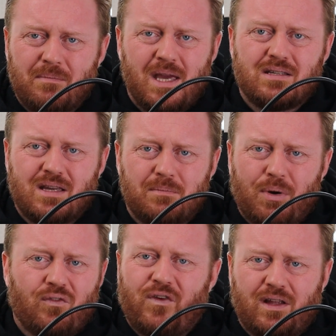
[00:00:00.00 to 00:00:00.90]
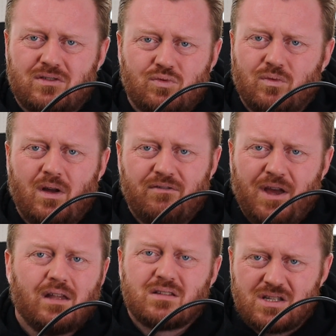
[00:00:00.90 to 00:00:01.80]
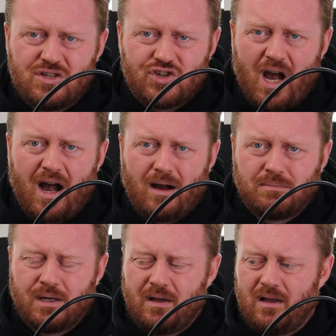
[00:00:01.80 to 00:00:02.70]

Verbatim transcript: amazing, perfect fantasy job.